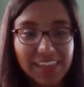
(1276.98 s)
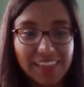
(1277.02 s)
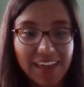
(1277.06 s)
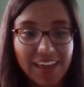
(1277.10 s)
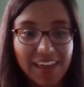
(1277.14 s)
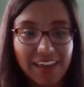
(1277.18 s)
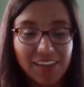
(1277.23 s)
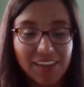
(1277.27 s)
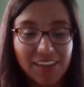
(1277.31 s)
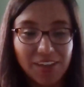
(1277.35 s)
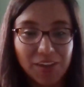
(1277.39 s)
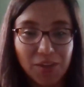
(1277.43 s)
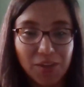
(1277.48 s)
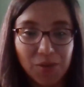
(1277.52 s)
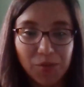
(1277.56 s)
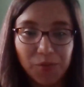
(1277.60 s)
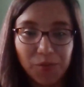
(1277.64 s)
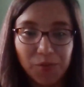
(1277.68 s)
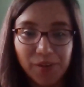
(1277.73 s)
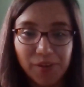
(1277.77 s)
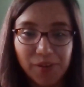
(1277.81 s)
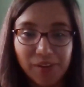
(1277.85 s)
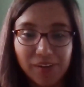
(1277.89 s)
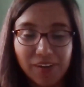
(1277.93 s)
that,
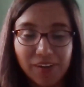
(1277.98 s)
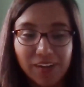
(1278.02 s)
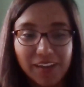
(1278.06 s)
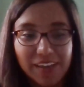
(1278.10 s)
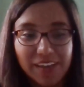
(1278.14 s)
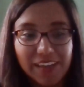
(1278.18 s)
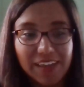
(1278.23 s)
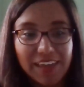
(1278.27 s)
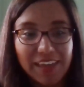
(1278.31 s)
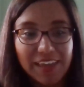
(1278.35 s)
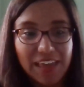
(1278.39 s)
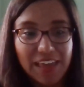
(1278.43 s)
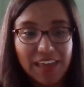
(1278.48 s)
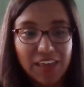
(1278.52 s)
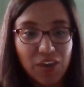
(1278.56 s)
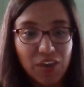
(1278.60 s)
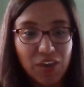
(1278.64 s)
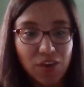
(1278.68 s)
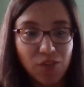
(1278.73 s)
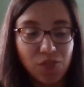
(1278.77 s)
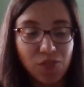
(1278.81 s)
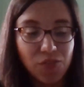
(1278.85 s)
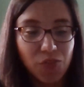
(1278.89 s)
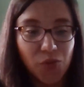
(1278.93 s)
we're in
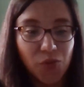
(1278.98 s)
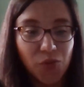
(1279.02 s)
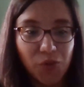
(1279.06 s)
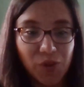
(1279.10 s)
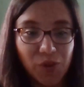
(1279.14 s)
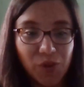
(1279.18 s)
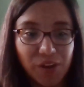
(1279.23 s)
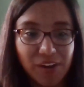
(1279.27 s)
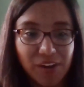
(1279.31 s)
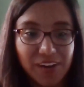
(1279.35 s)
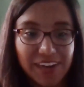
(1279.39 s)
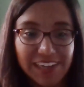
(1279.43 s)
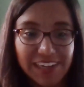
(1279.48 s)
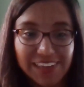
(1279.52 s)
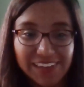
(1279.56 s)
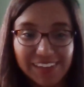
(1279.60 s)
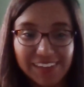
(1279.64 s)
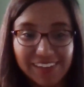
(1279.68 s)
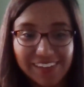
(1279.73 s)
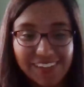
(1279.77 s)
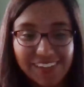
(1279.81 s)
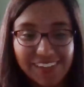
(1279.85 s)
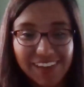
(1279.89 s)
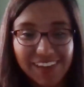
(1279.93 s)
Q4
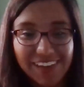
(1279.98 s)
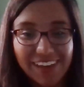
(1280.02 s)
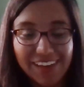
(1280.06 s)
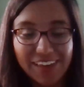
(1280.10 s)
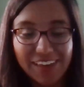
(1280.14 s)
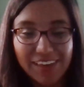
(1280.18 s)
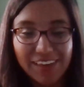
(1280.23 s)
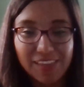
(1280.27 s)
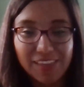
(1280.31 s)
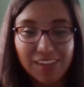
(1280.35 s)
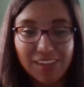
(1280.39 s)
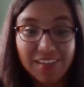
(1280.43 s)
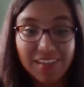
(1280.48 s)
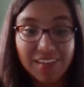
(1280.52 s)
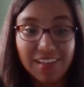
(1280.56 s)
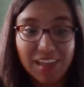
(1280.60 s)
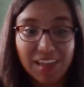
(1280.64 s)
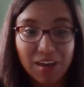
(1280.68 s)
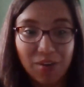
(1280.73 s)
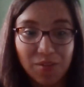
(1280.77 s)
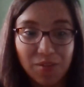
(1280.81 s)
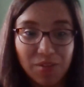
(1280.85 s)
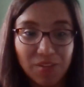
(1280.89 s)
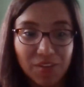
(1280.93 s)
and the
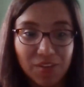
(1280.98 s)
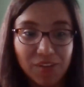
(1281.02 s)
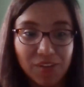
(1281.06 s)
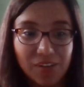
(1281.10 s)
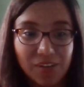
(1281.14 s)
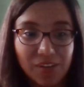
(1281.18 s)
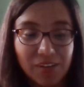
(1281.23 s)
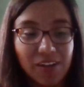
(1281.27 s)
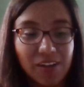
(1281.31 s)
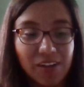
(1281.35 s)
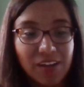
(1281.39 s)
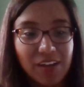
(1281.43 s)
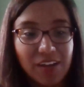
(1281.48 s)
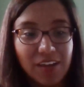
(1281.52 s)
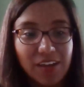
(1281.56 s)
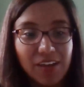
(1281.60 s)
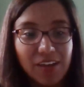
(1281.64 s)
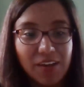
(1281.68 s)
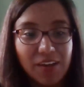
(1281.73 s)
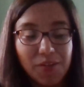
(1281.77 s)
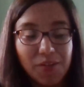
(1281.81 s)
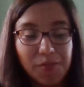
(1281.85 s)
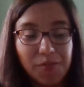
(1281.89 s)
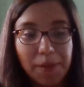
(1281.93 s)
sales are
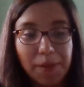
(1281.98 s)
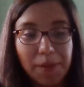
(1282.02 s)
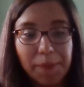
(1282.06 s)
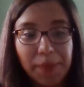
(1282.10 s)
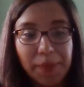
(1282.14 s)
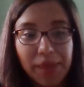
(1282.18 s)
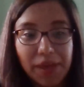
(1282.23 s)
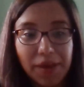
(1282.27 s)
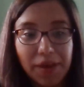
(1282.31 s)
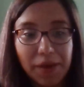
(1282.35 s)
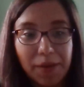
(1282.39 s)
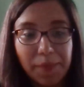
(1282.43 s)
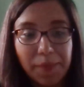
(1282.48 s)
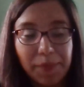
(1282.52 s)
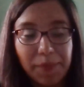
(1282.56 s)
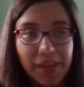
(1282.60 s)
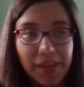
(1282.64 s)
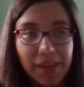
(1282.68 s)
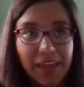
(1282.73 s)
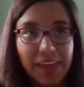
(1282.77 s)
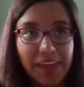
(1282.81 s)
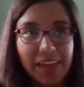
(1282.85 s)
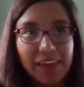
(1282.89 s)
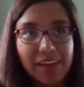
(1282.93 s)
ramping up.
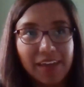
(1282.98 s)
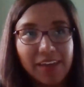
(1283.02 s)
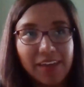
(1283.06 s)
I